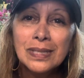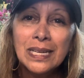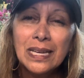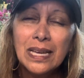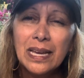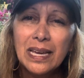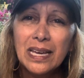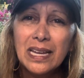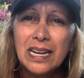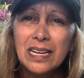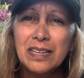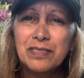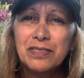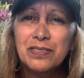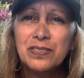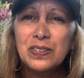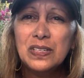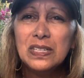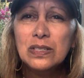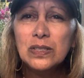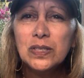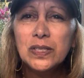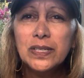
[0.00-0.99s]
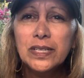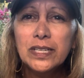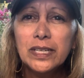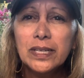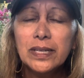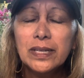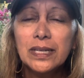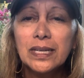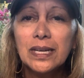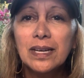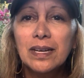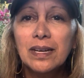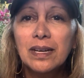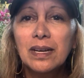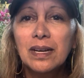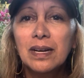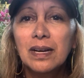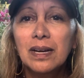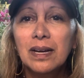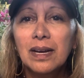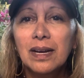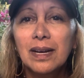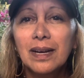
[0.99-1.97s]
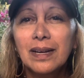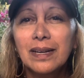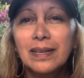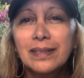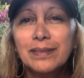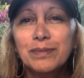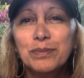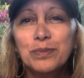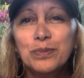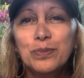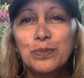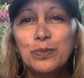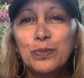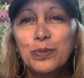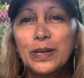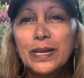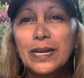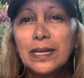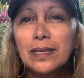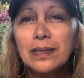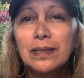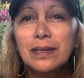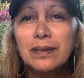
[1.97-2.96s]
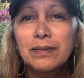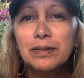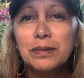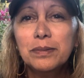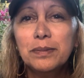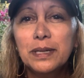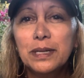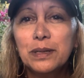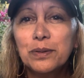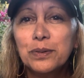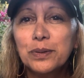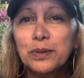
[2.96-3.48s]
And I feel like what I love about